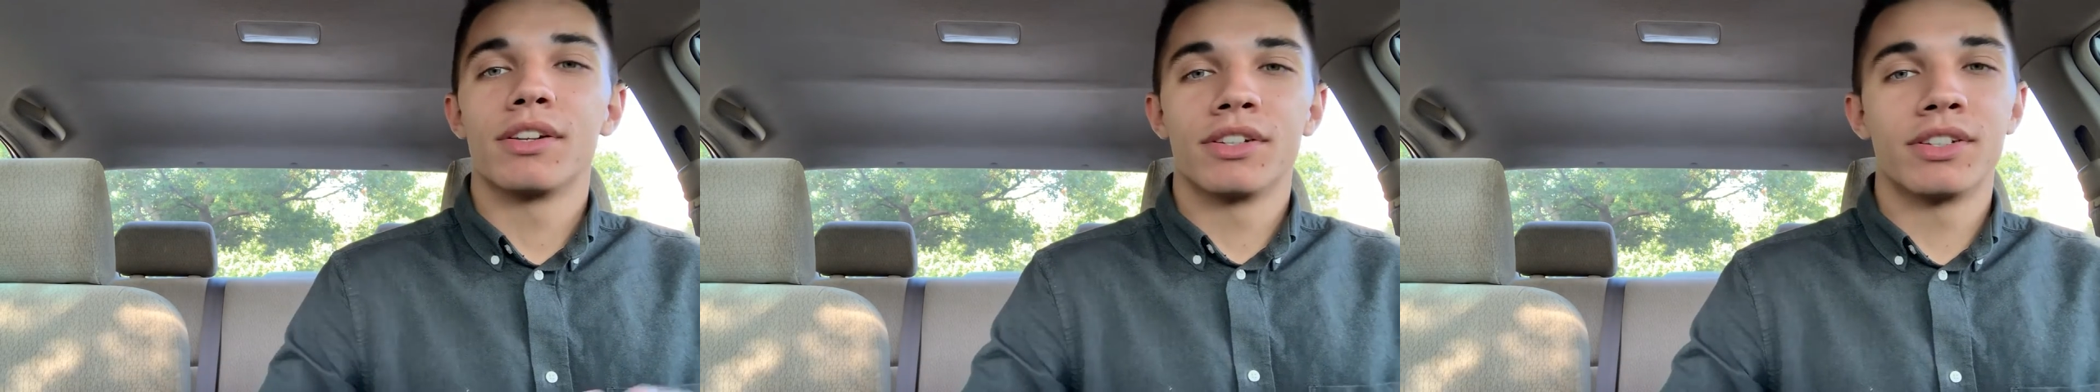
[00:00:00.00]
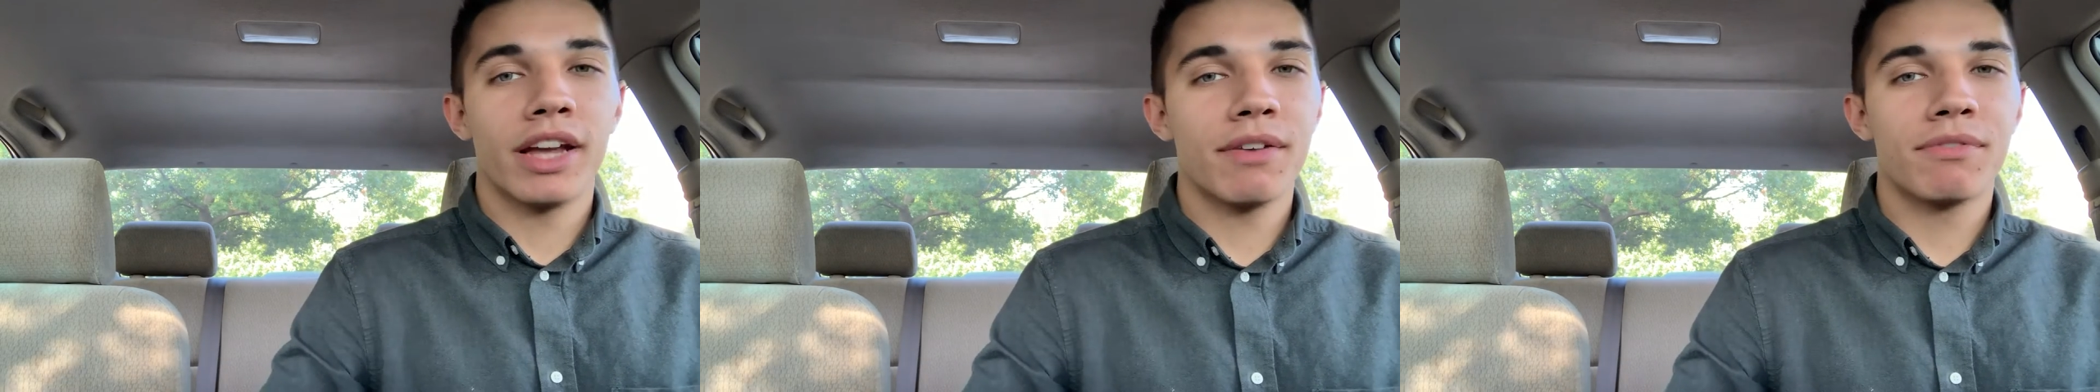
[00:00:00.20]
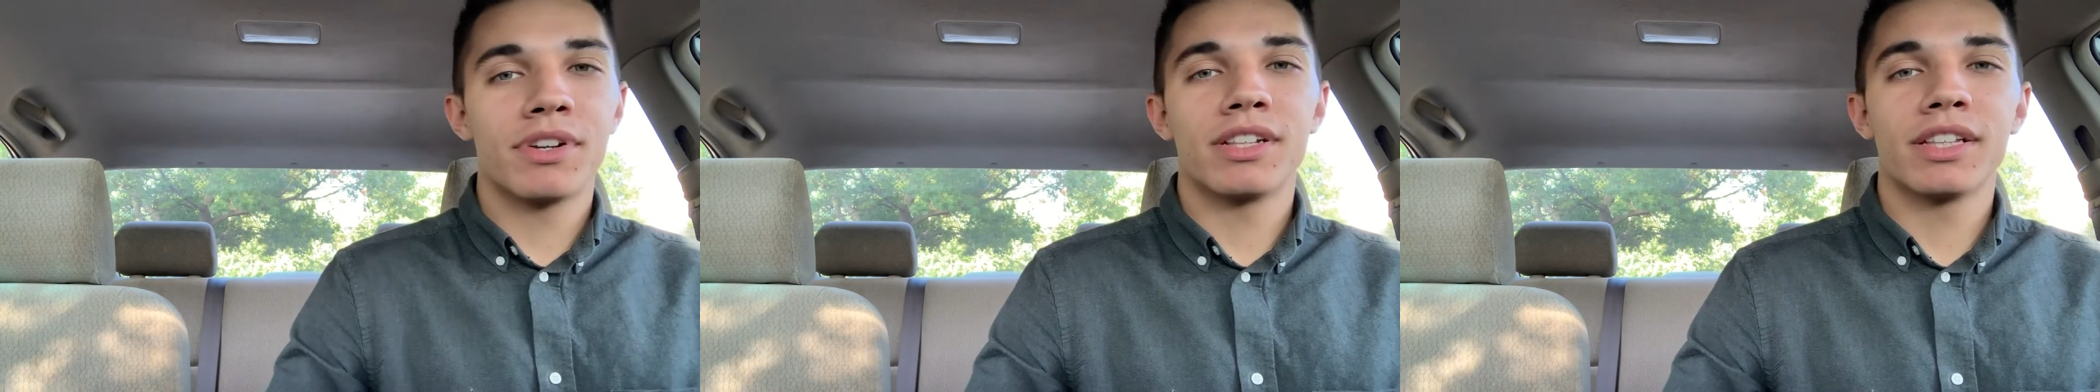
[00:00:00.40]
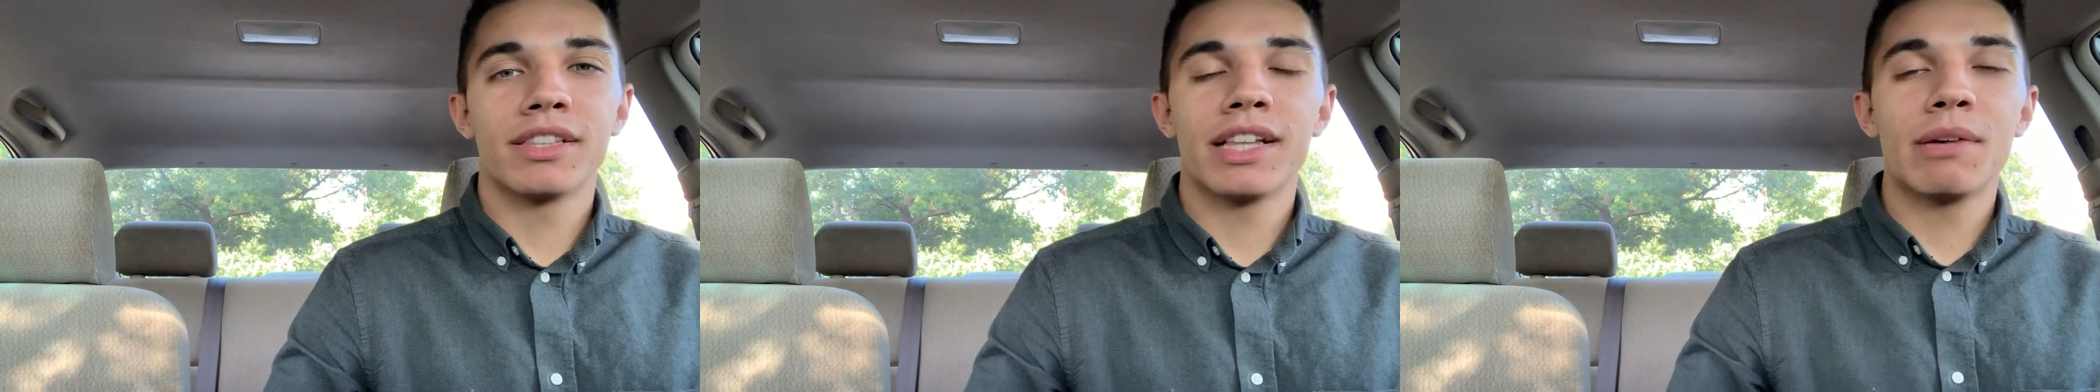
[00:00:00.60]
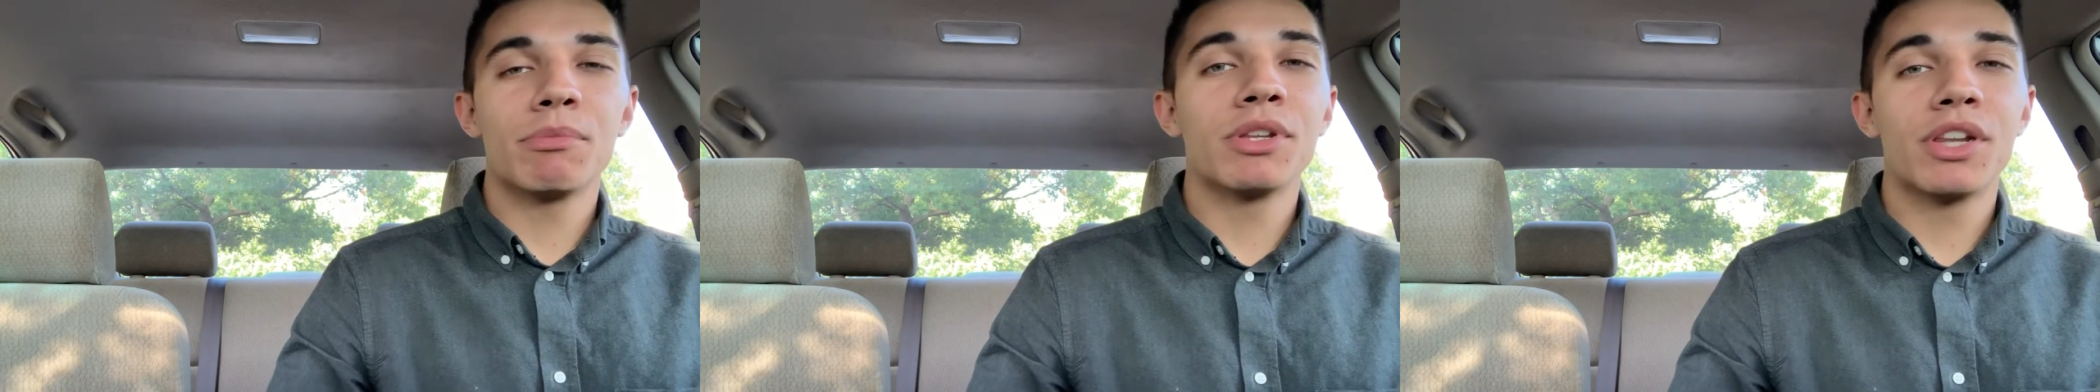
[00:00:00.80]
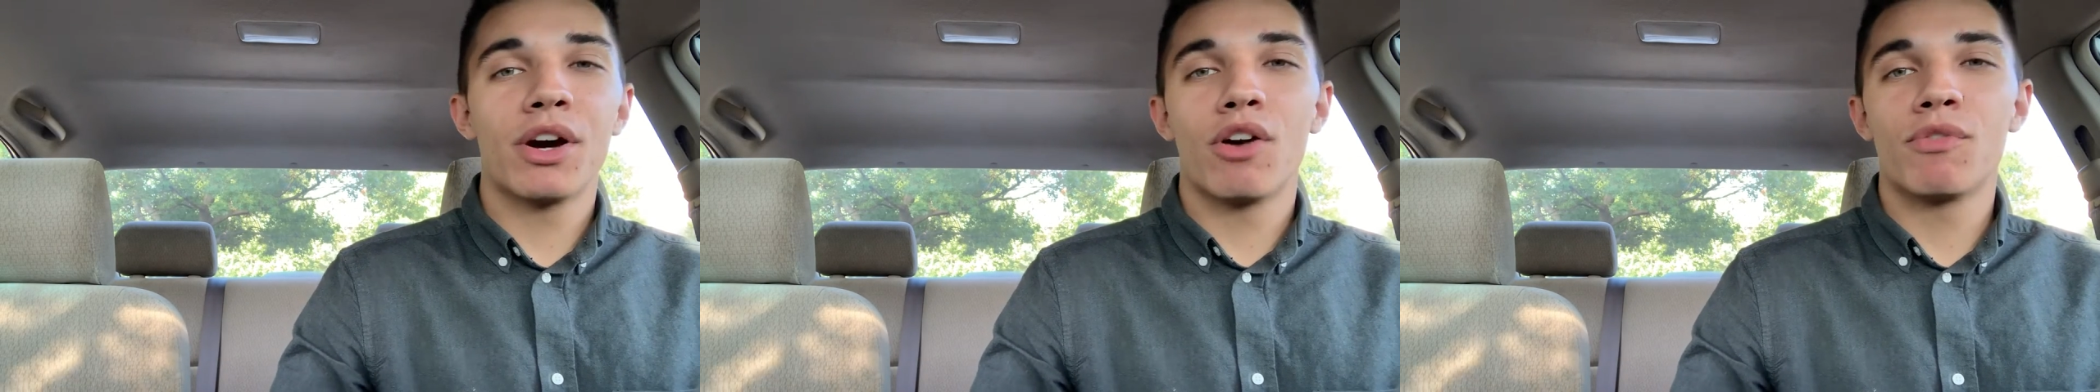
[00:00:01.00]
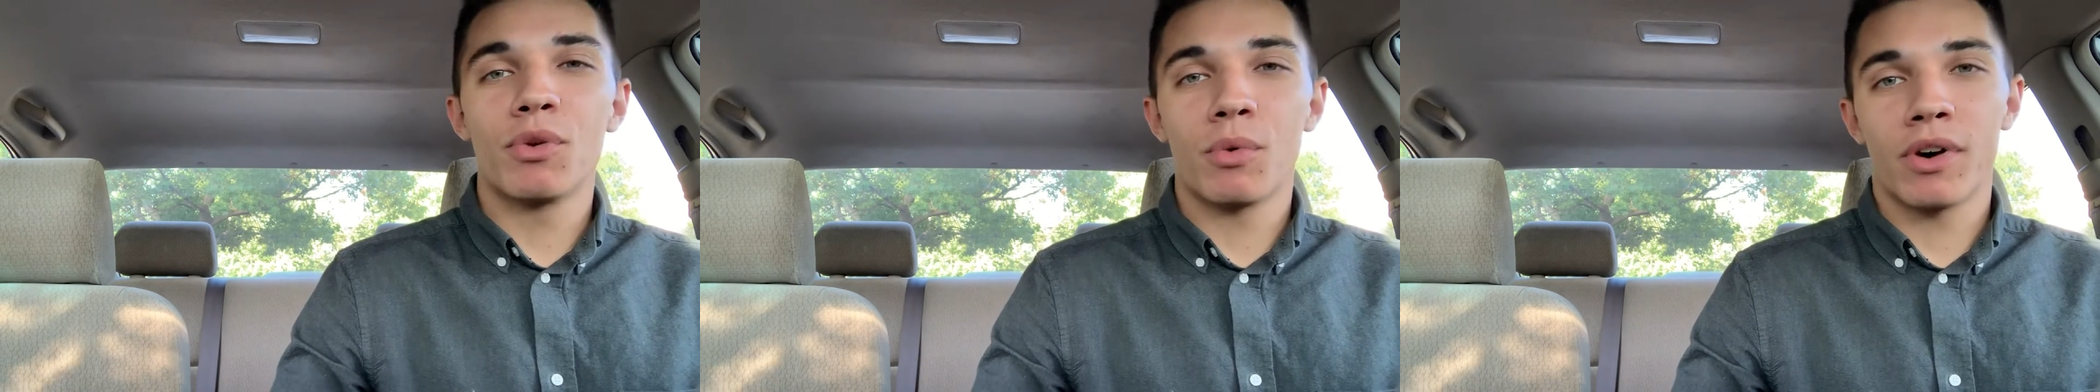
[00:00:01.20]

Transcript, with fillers: definitely let me know if you